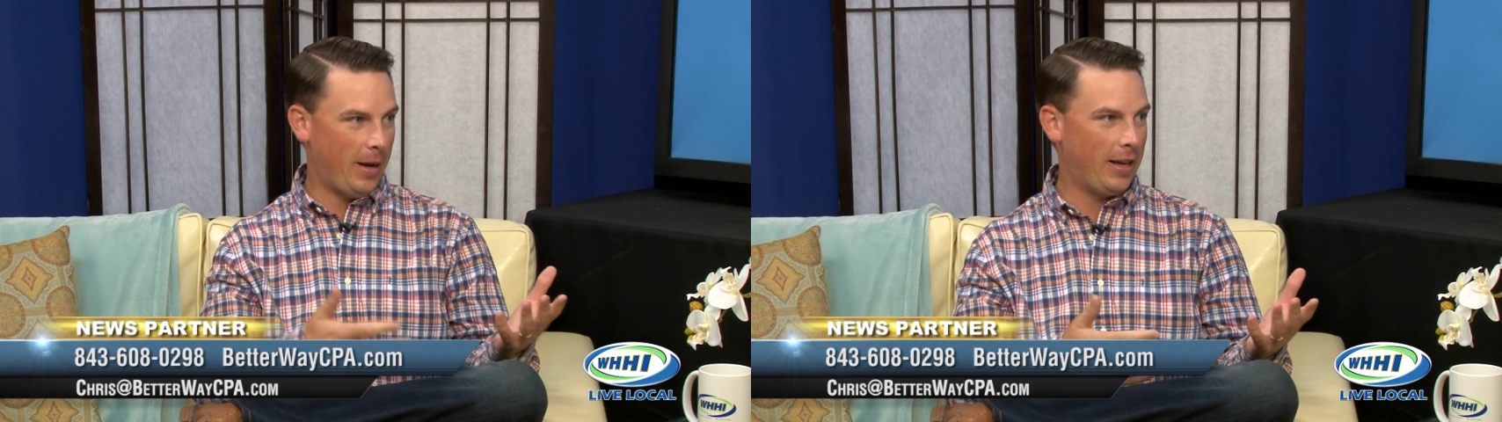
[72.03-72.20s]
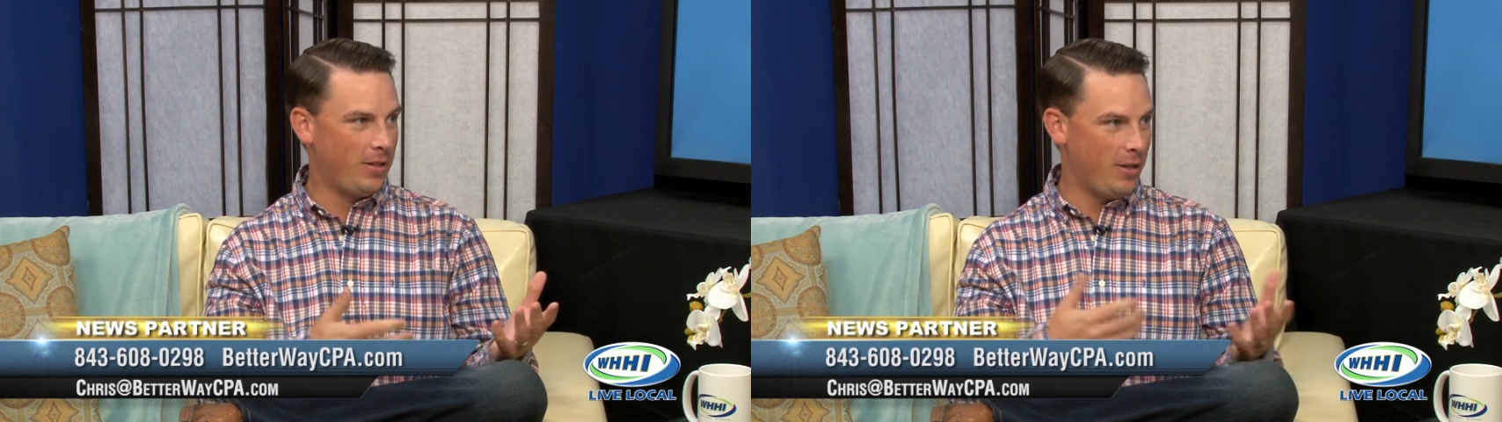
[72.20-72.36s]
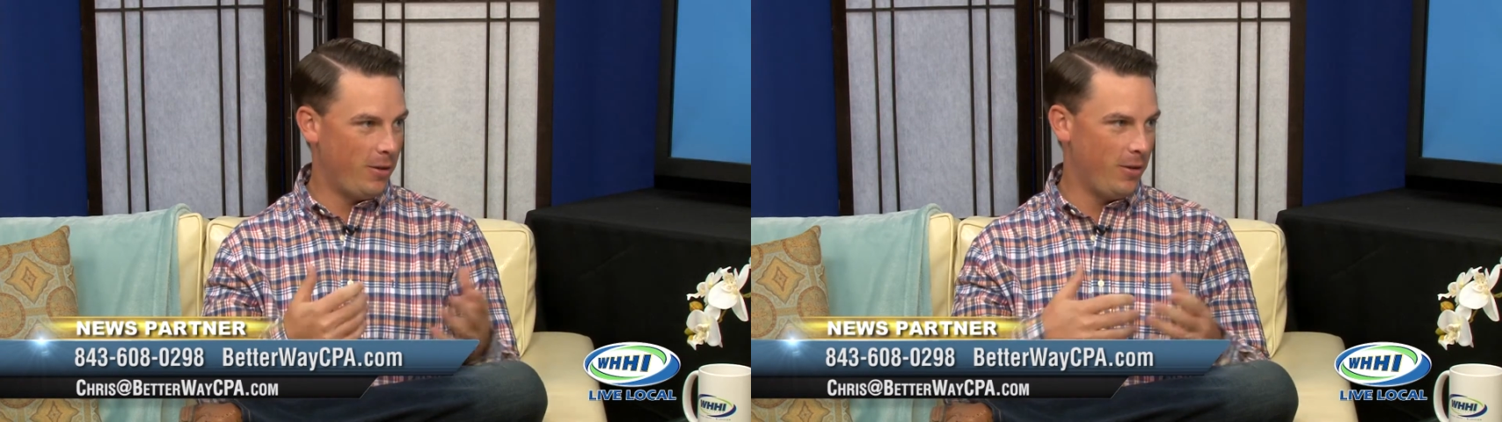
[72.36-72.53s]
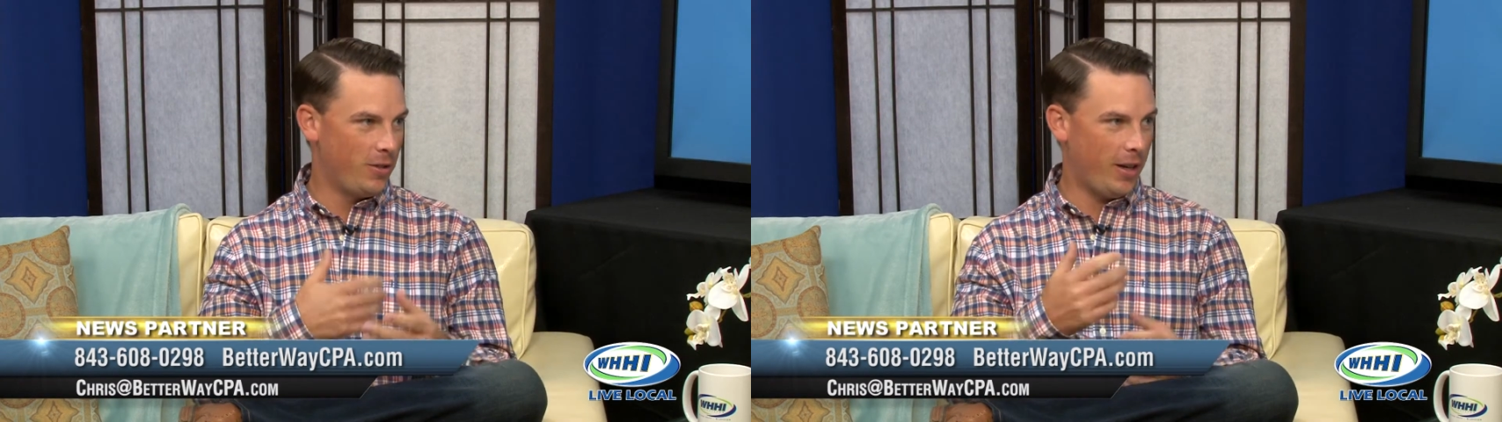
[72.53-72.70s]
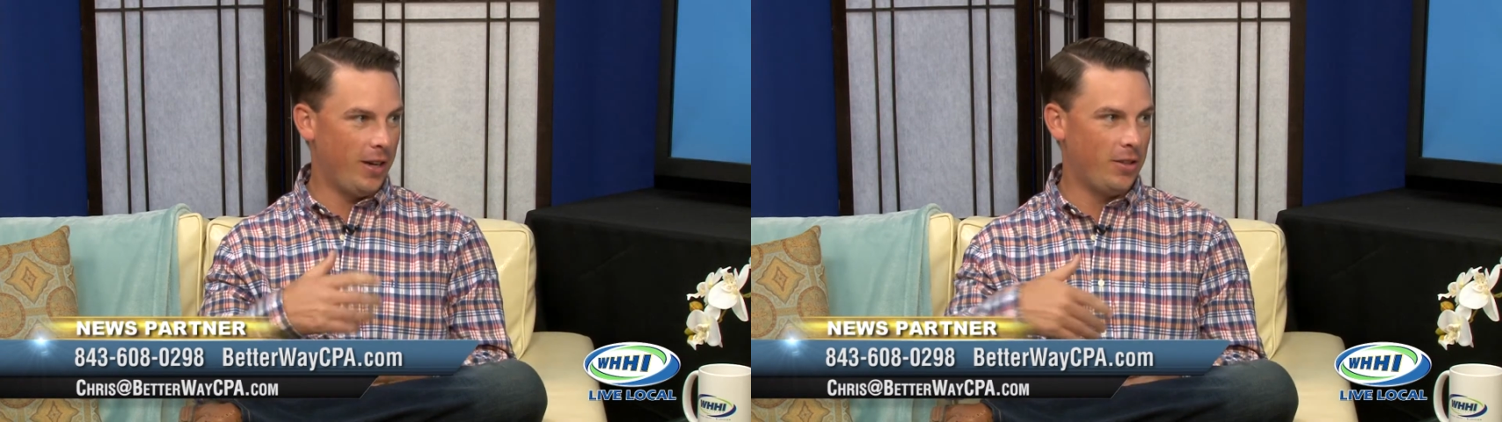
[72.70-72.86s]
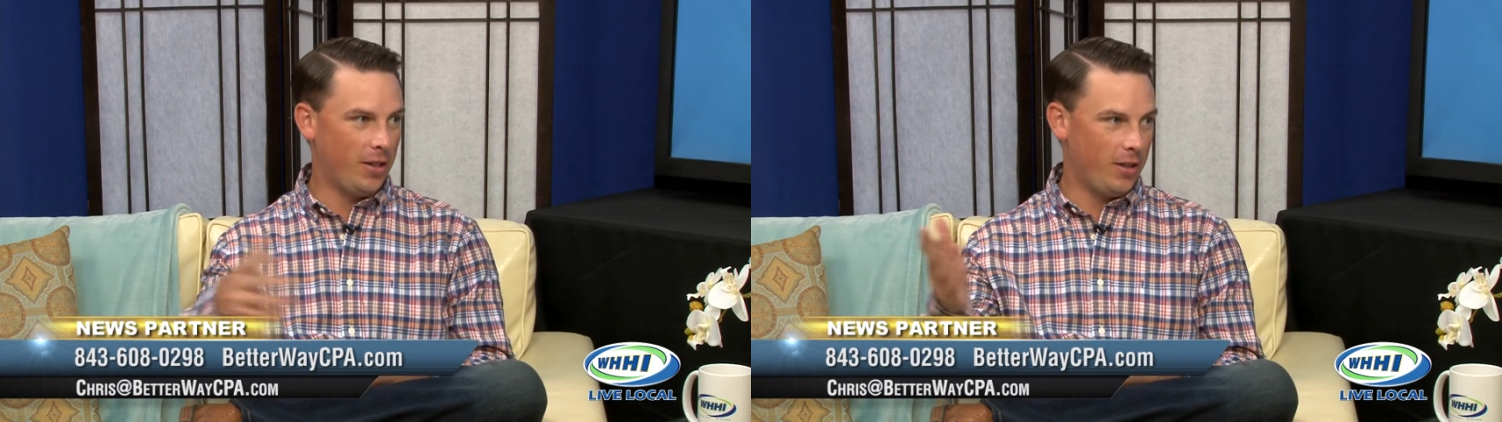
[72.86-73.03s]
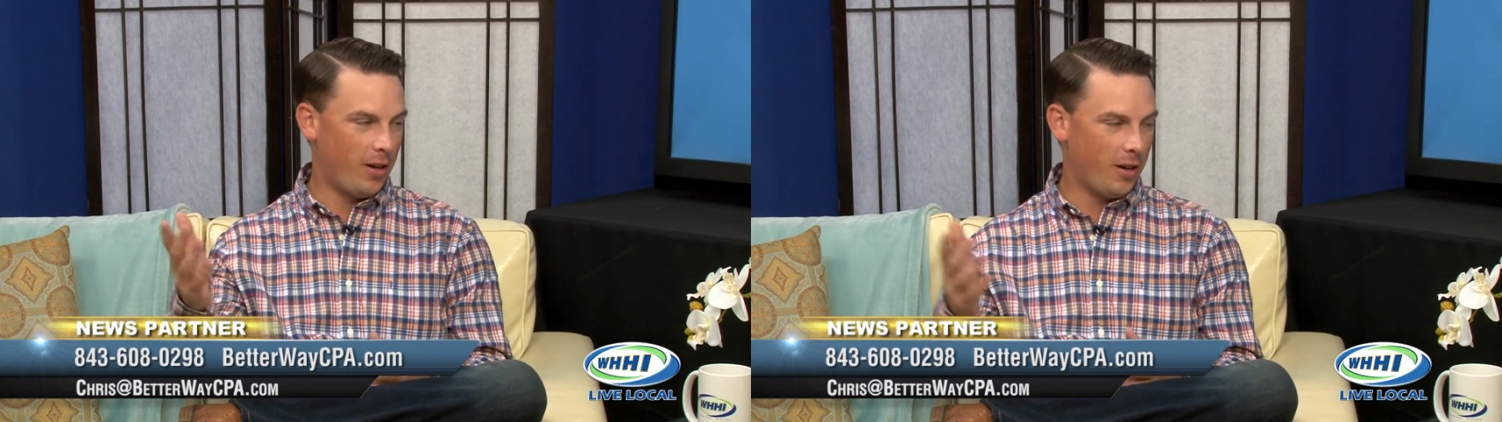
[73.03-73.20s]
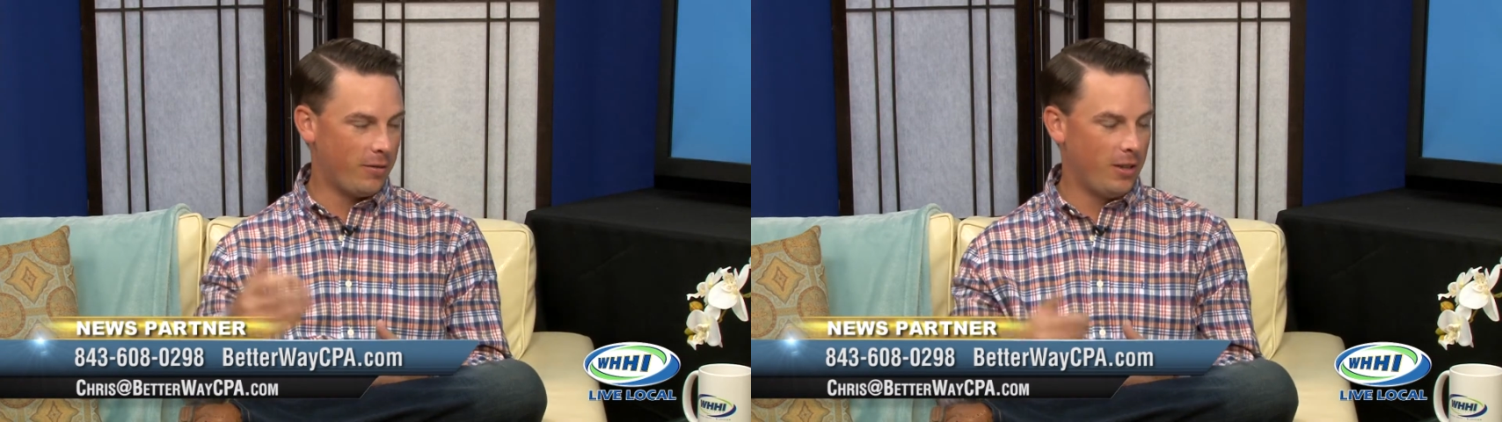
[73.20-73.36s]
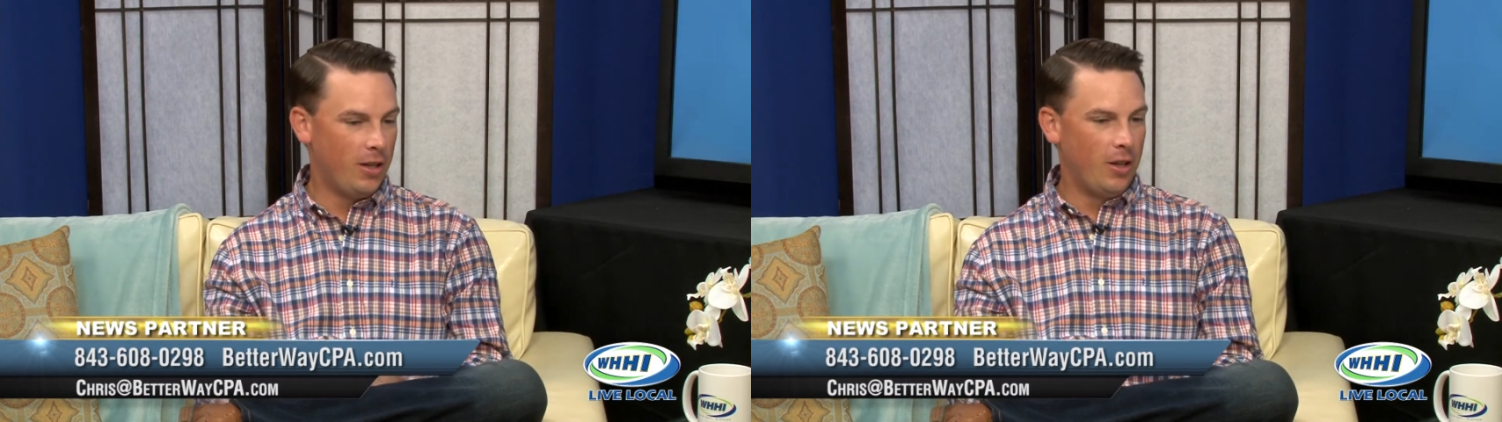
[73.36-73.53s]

back to you, you sign it, send it off.